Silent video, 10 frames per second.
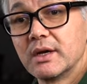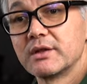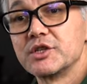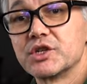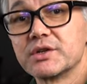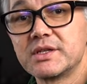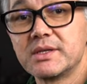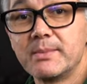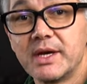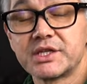the jersey
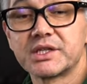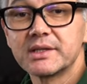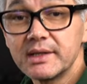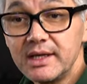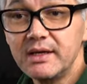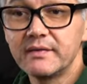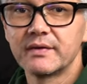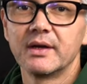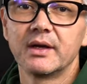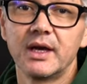mesh sleeve
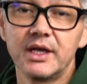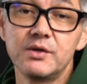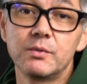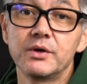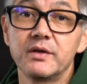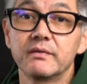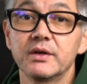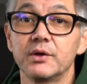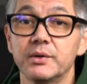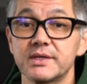and you won't even
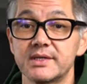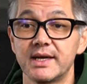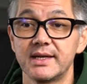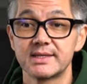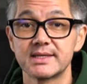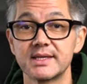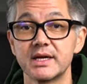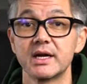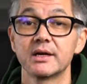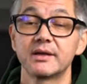notice that it's
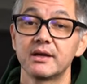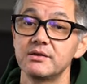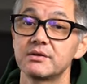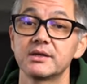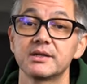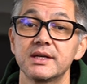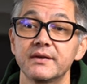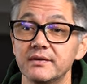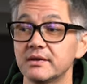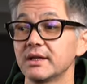there. Now, you can
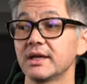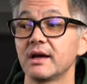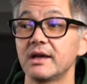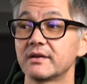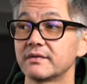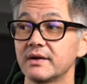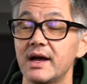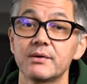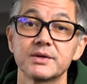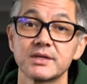definitely hike for
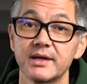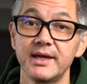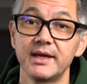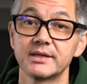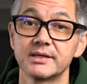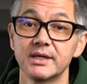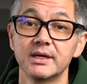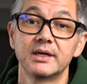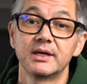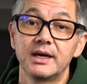hours on end
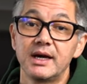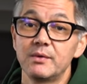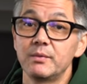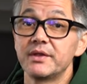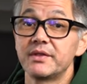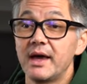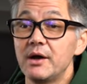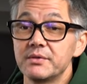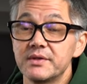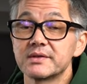
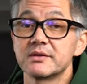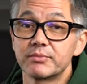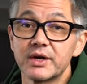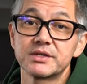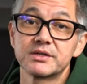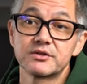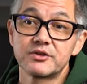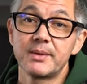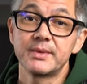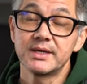without this compression
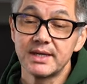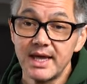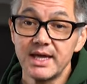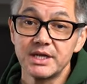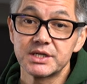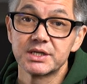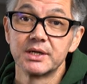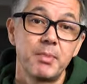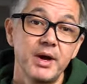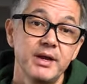strap engaged,
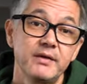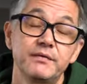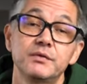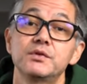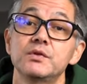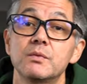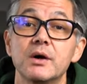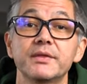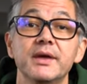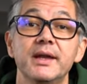but if you do
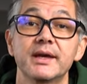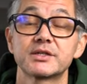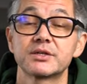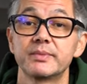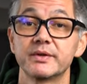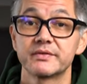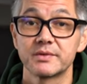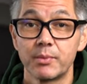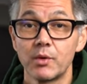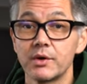want that extra bit of
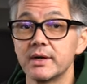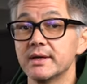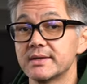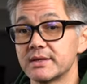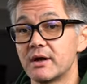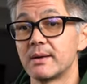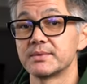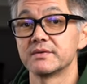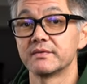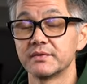support, it's an
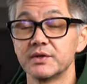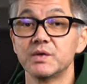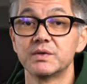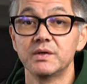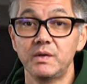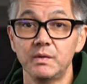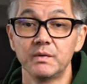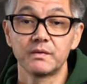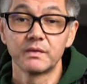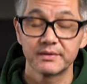option for you to
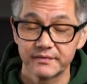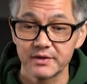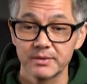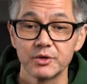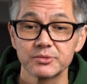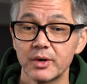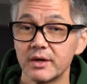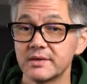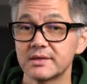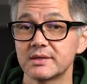use. For the most
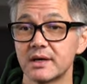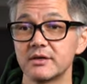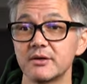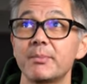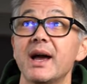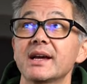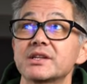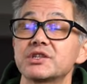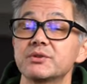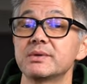part, this is how your pack
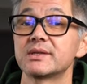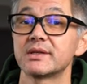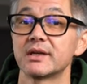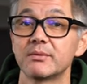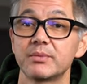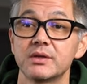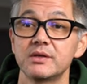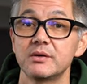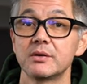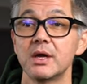should be set up on
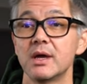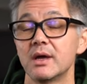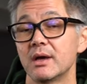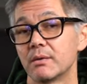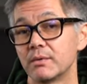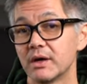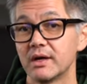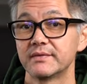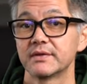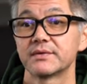you. We all
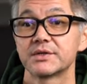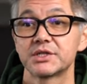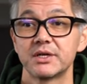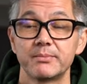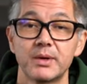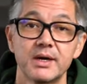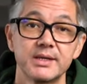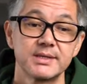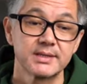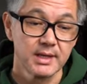have different shaped
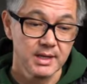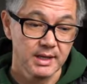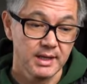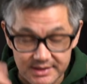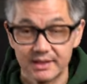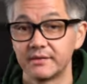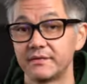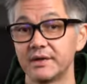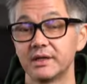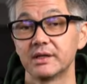bodies. It's gonna
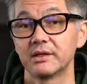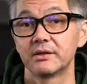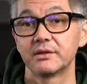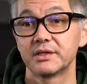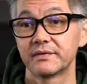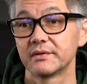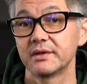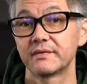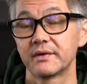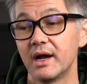fit a little
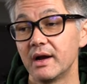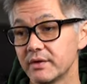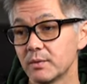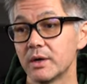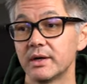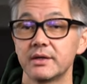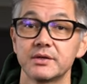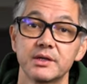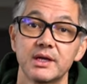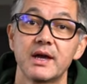differently for everyone and
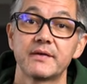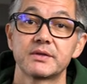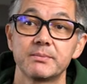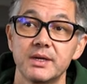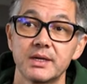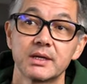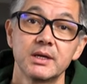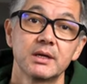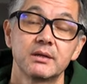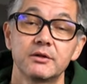you're gonna have to make
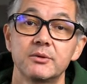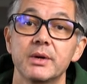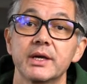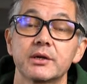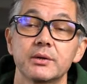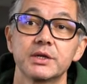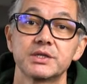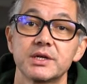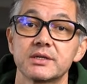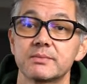little micro
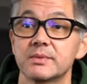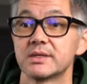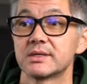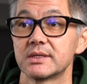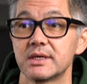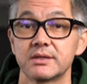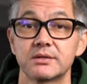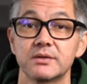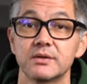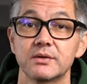adjustments
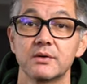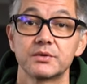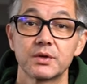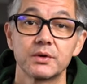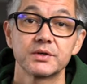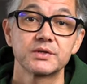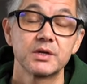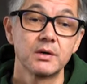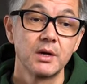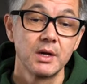to your own torso.